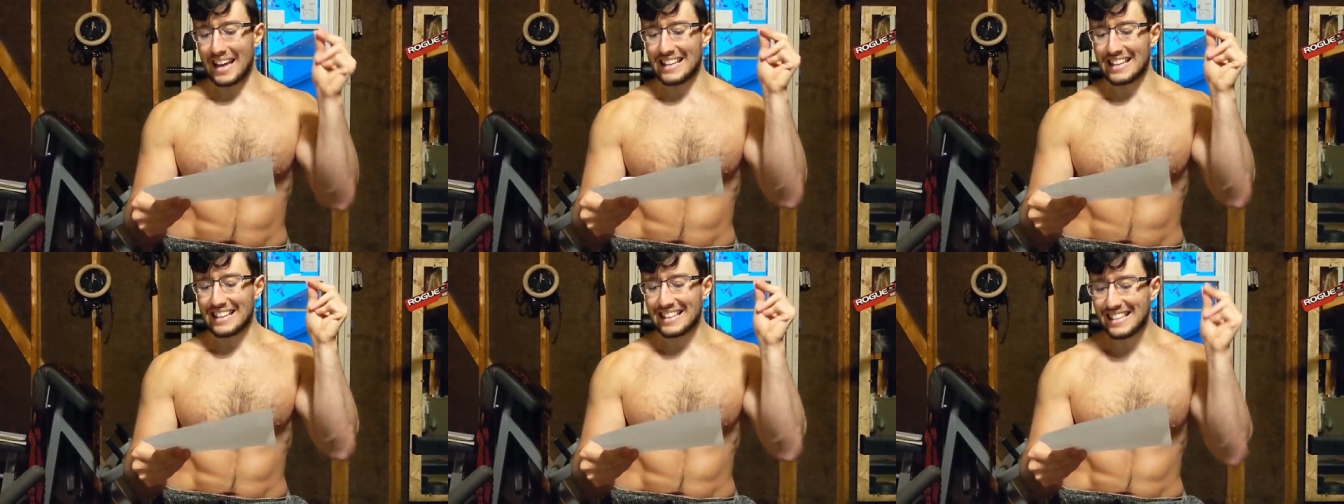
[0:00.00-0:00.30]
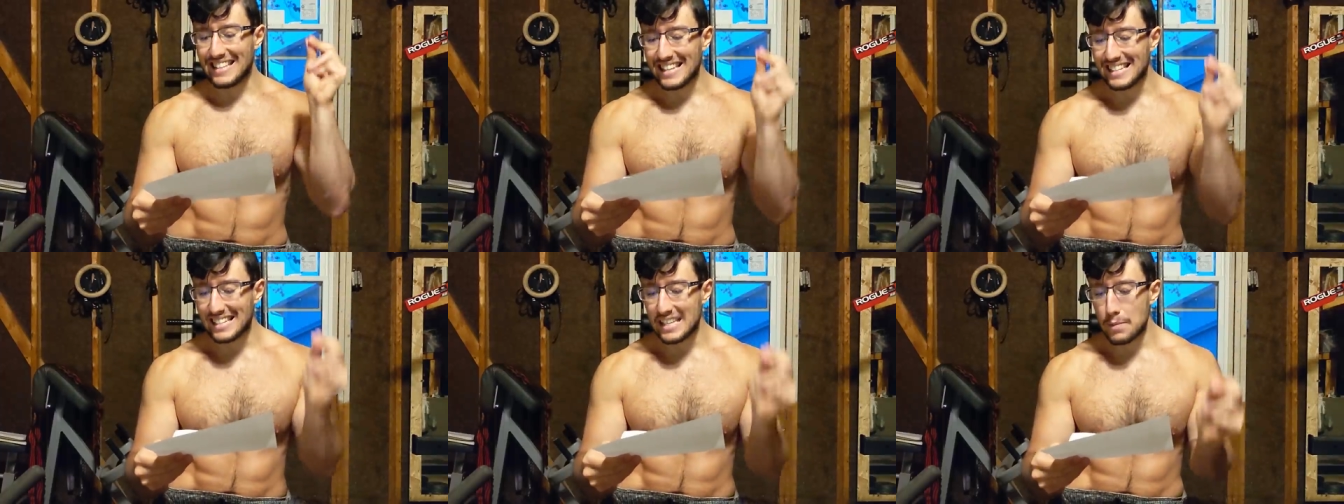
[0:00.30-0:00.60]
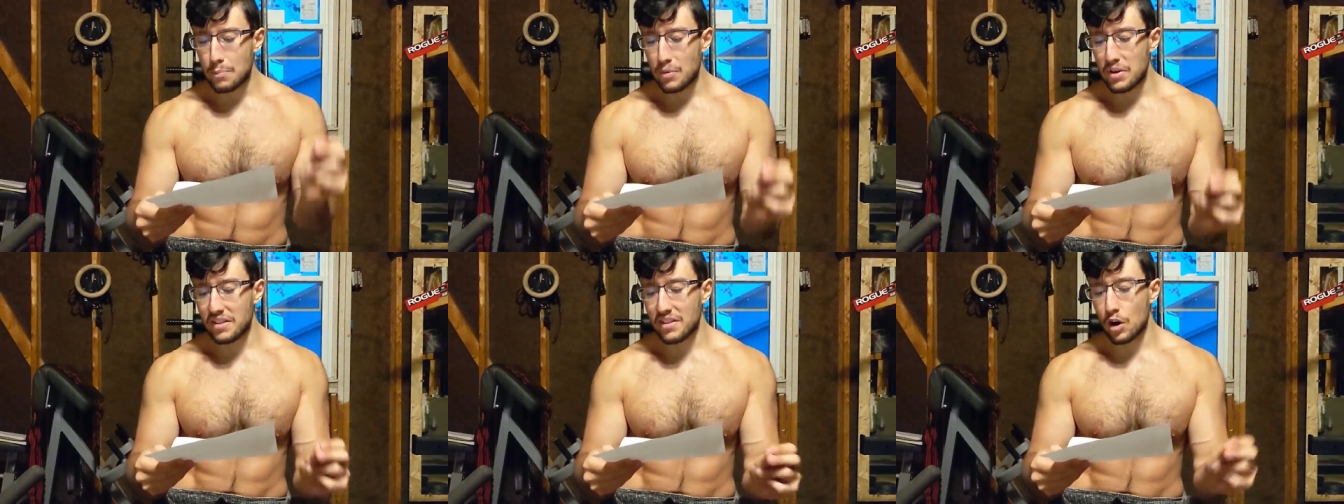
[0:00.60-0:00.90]
and
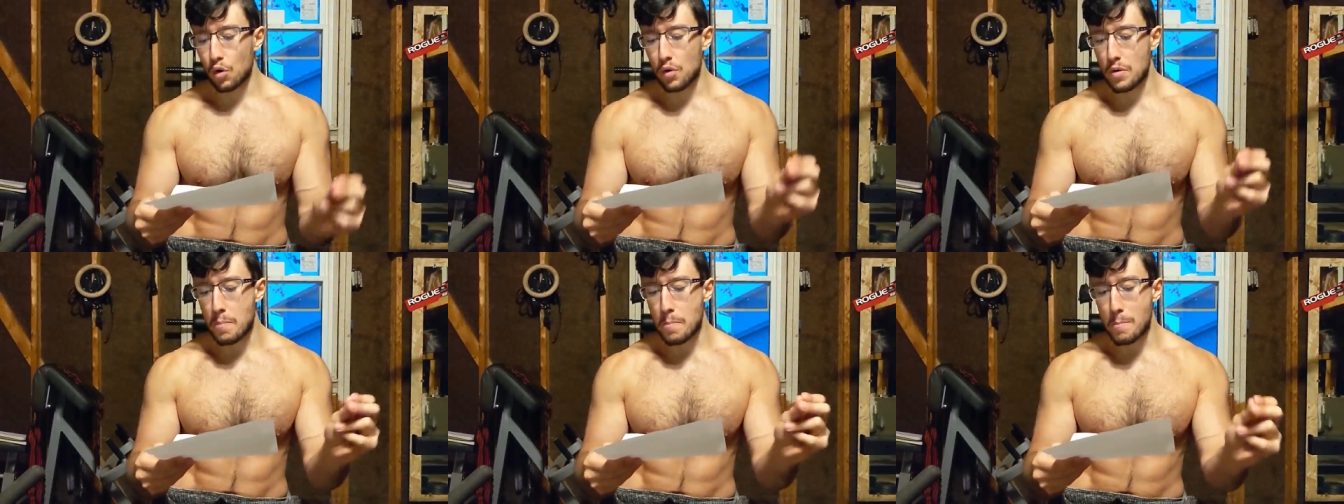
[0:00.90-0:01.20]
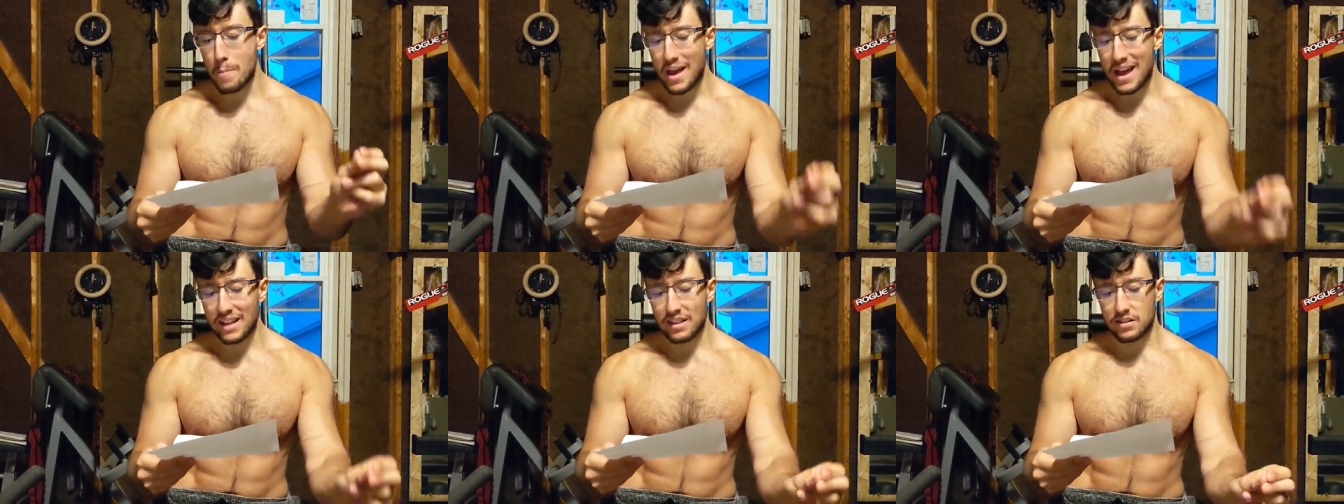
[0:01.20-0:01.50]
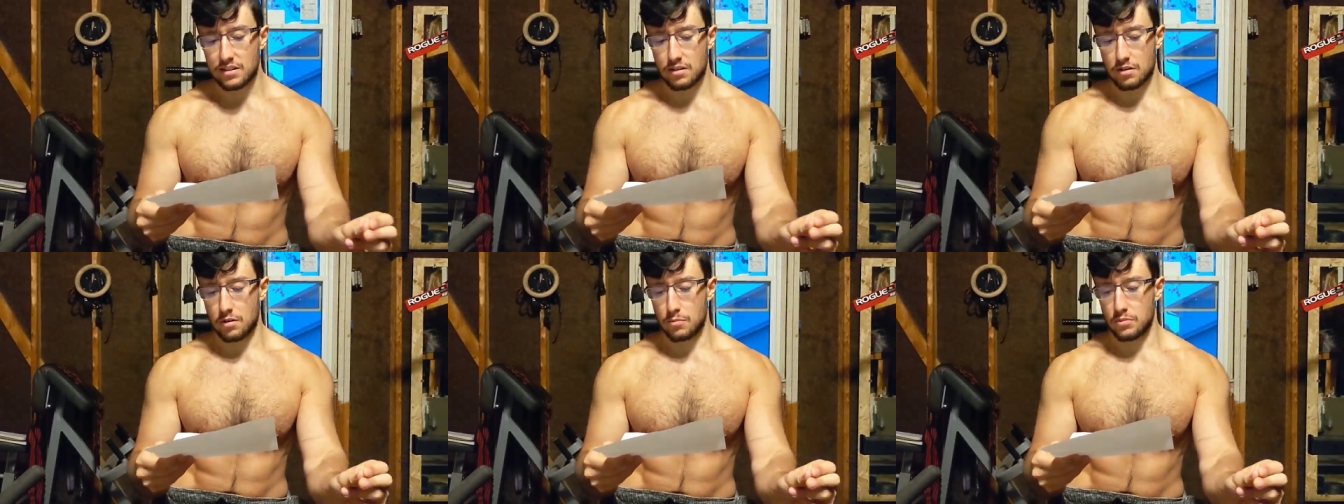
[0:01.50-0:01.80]
disciplinary
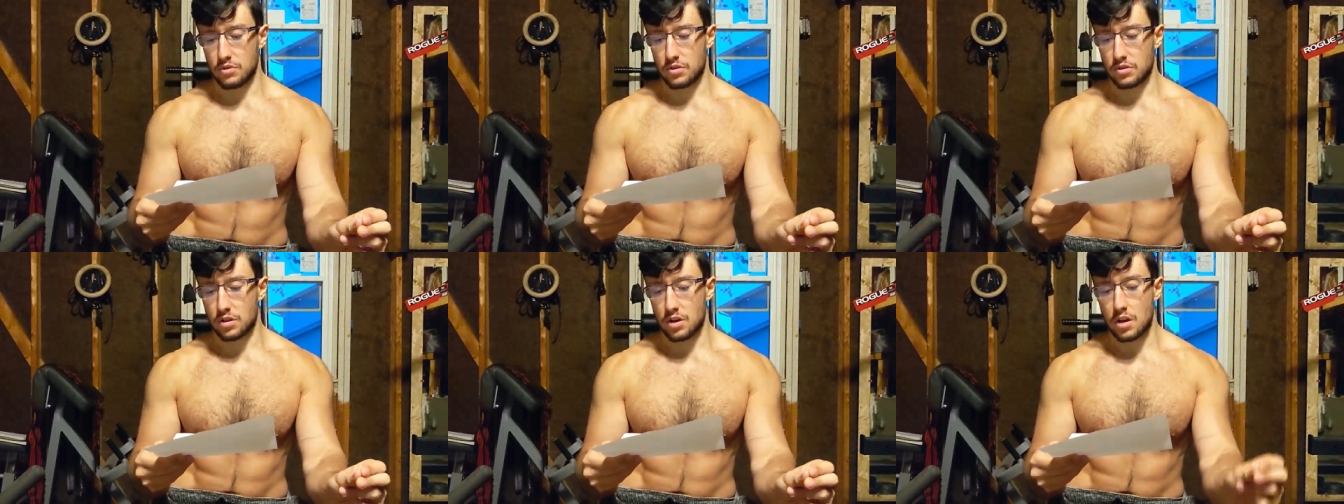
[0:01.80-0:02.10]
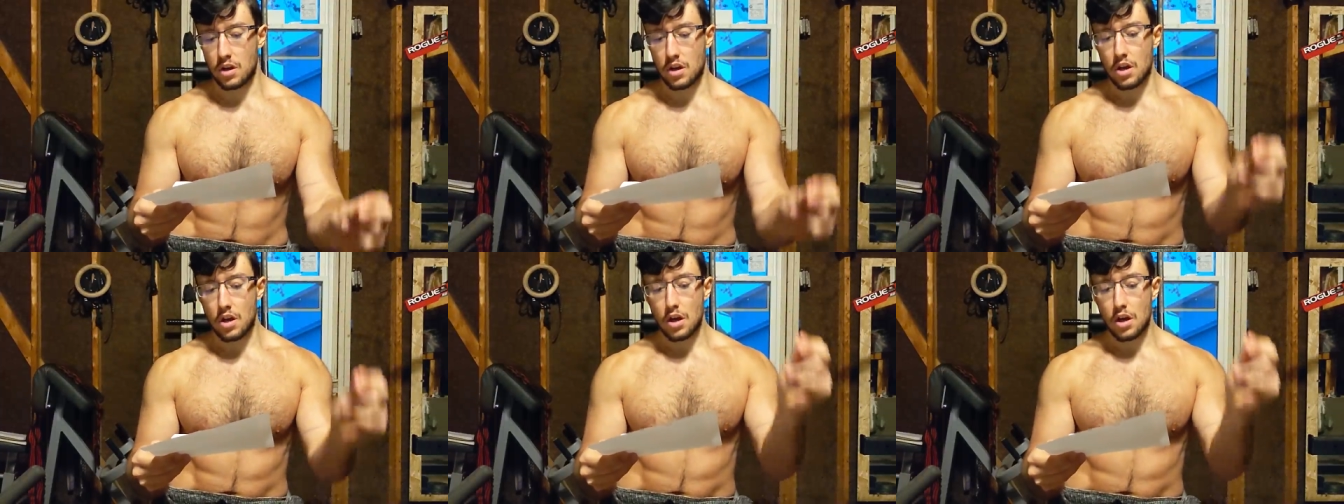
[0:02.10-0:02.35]
mediums,